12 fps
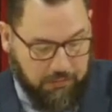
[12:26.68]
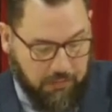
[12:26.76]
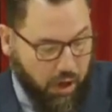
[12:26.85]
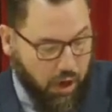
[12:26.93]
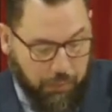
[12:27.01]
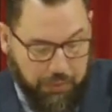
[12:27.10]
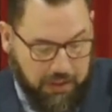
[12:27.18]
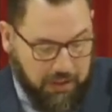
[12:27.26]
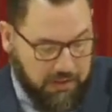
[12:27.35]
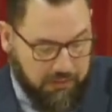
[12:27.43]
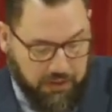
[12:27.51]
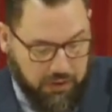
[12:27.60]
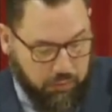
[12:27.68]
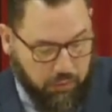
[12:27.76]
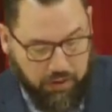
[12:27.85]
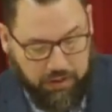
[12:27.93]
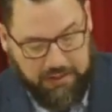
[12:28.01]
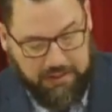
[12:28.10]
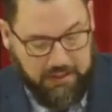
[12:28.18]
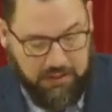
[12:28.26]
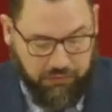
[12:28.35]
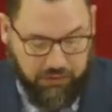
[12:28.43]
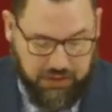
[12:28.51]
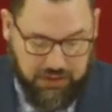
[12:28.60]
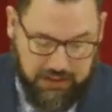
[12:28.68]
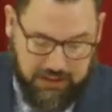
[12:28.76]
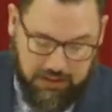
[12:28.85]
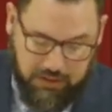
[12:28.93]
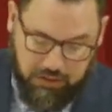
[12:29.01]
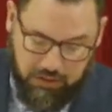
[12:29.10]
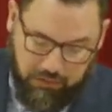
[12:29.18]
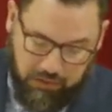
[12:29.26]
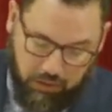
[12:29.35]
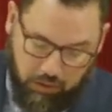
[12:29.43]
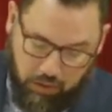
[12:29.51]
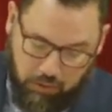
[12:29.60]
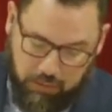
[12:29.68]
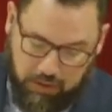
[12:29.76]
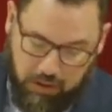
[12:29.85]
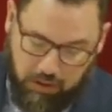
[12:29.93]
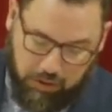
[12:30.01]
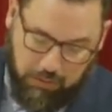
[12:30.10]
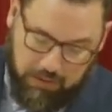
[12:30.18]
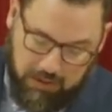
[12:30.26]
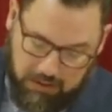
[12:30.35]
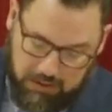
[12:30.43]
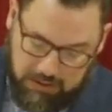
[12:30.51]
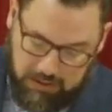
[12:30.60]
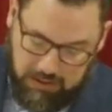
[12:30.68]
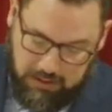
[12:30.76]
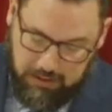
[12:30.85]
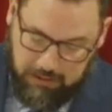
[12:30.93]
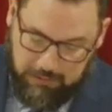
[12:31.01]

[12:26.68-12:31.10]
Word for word: all because of his work. He says in verse 19, serving the Lord with all humility